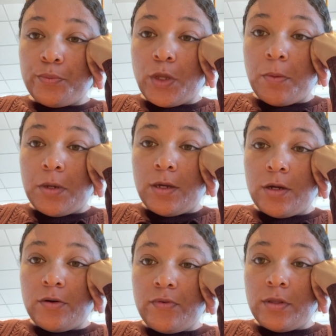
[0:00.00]
I'll be
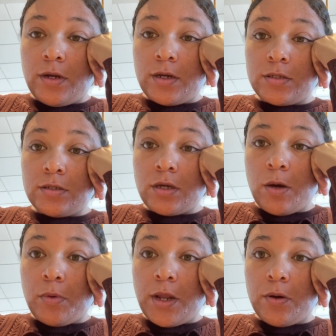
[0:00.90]
here for the next
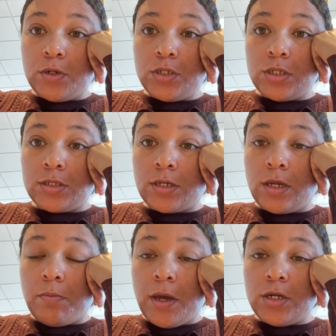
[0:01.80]
couple hours just to get a
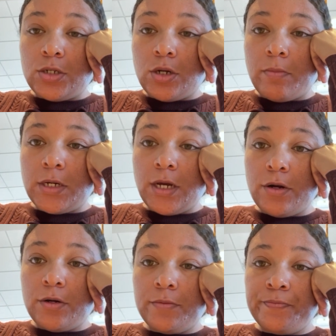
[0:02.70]
patch on my tire.
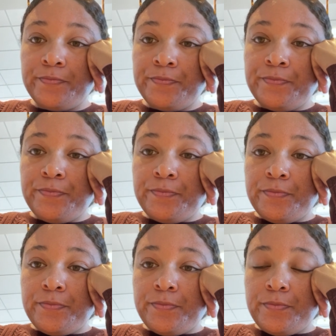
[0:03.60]

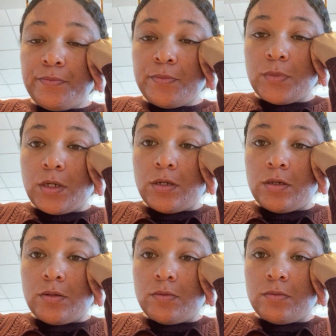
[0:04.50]
And
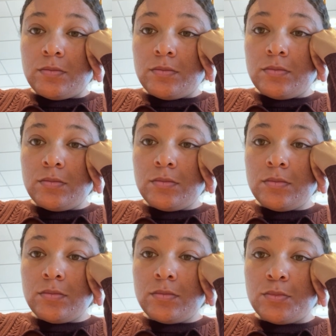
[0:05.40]

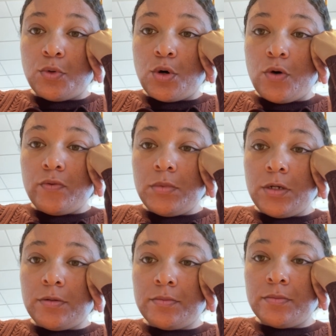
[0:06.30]
I'll